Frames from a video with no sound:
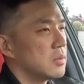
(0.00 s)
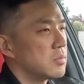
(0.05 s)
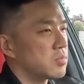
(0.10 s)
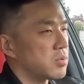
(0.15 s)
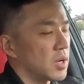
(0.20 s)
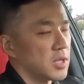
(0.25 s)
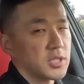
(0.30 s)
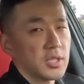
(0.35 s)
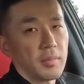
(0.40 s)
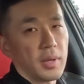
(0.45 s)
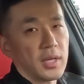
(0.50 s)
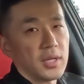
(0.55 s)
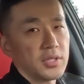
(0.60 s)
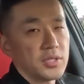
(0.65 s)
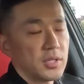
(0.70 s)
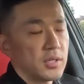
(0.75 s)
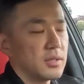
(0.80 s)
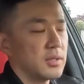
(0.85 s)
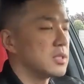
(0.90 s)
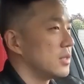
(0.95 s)
project
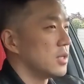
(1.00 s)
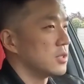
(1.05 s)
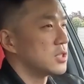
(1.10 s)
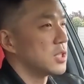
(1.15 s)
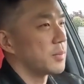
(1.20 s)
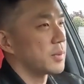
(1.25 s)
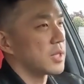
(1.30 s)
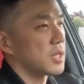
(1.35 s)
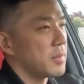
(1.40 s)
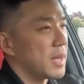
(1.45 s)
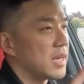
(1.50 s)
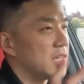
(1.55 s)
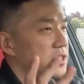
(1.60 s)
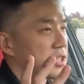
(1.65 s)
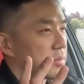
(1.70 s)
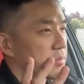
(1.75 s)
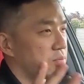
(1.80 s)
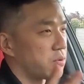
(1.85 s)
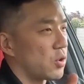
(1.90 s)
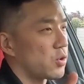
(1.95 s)
manager. They're typically
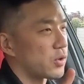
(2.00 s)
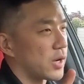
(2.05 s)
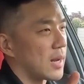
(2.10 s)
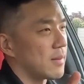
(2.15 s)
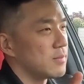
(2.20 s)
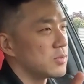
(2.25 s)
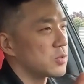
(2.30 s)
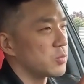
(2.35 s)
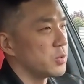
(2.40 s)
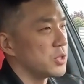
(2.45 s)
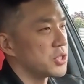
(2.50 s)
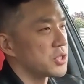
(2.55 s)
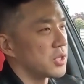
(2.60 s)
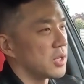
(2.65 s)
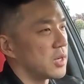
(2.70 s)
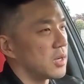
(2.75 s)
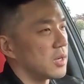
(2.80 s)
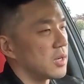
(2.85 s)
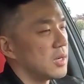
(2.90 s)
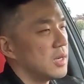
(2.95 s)
managing programs, which
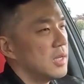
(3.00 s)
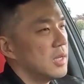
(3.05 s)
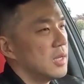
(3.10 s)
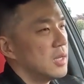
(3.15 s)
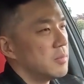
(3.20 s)
are